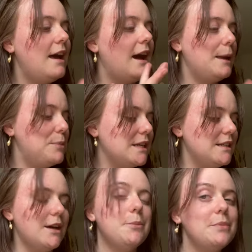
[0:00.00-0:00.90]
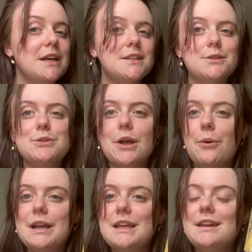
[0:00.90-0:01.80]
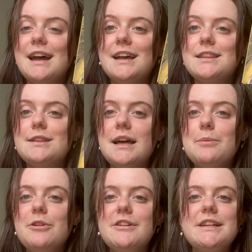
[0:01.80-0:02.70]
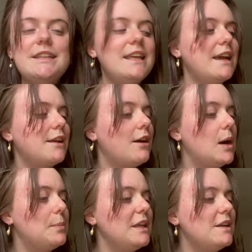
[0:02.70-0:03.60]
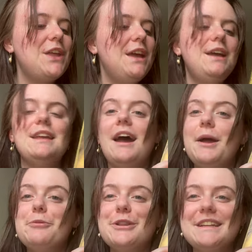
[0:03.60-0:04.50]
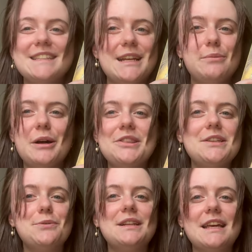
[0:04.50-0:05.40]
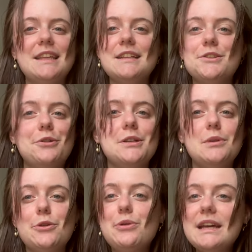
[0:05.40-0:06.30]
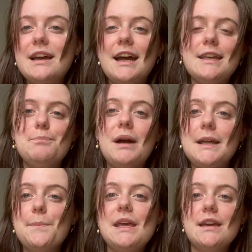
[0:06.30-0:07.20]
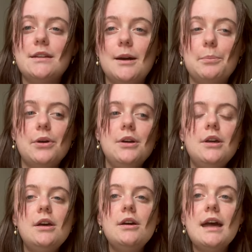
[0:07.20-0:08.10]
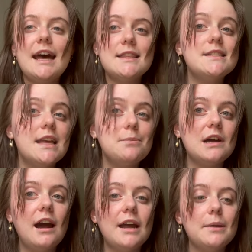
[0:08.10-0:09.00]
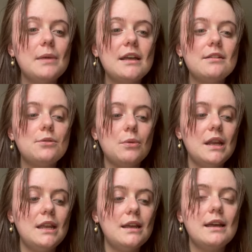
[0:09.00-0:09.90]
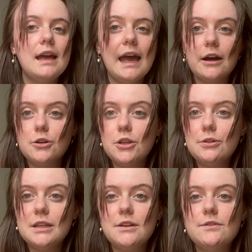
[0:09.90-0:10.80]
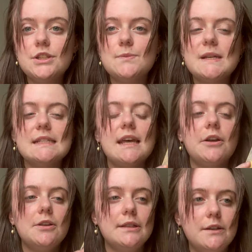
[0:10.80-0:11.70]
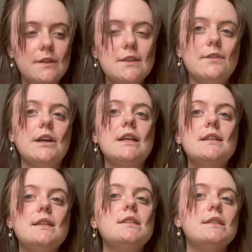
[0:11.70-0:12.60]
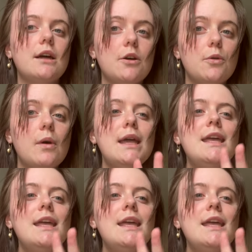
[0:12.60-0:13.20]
I picked it up because it was already at the library. They had a copy. Yeah, I'm really excited about this one. I think it's going to be quick. I might pick it up at the same time as reading How Do You Live, just because How Do You Live is very slow